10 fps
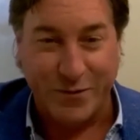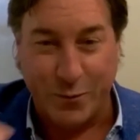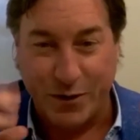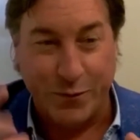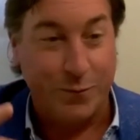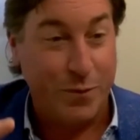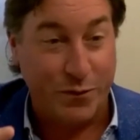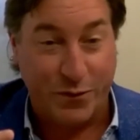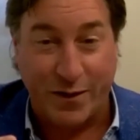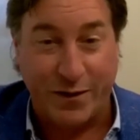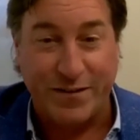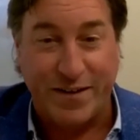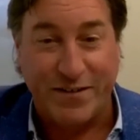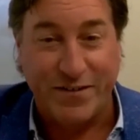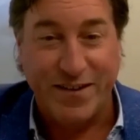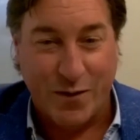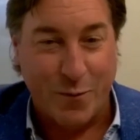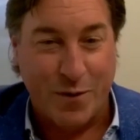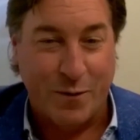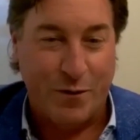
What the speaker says: So we do personality tests with everybody.